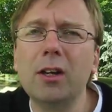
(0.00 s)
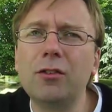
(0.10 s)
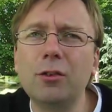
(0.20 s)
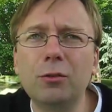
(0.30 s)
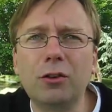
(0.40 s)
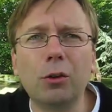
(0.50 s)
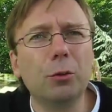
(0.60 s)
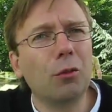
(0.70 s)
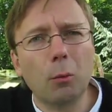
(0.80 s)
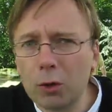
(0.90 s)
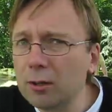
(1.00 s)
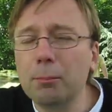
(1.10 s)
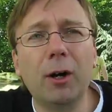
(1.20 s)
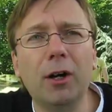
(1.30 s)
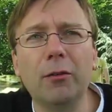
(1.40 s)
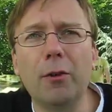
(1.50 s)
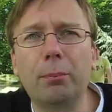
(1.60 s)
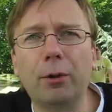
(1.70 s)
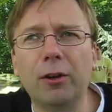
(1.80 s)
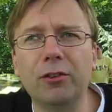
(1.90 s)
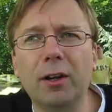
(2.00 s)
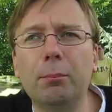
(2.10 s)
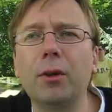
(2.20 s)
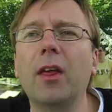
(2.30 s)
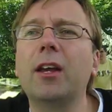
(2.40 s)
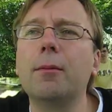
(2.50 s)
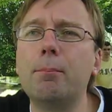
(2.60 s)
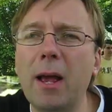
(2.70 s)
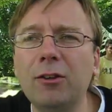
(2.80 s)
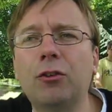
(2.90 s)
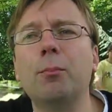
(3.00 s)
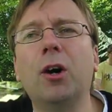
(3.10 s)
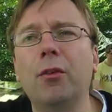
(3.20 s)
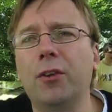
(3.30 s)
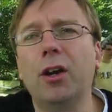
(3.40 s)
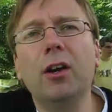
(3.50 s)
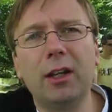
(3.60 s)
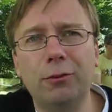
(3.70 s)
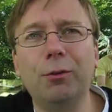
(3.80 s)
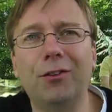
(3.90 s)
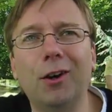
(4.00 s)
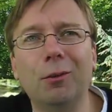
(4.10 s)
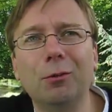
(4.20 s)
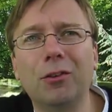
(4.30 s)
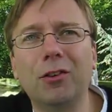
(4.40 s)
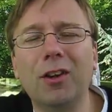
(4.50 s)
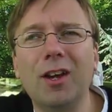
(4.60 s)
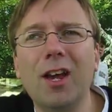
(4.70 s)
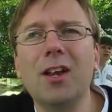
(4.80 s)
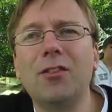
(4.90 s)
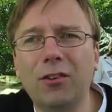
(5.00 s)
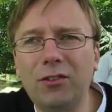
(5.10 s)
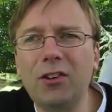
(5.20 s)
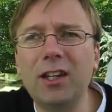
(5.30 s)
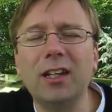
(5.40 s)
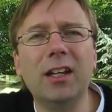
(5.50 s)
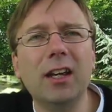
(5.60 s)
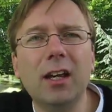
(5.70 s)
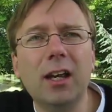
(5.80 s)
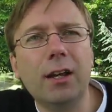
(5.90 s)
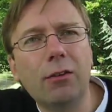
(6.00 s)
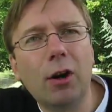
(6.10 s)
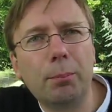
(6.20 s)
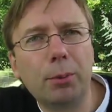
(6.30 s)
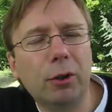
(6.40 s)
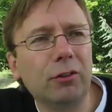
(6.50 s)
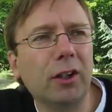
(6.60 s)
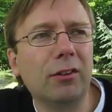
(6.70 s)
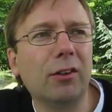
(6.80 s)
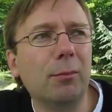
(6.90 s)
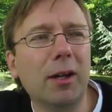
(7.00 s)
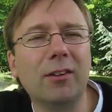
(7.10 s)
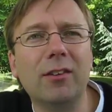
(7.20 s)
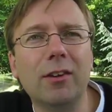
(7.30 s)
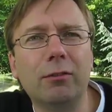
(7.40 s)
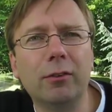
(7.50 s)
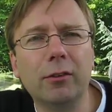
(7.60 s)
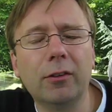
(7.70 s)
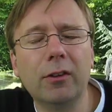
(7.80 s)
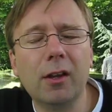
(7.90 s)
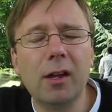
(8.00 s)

2 schools that weren't part of the project, but they could benchmark the early results to see if our project had made a difference.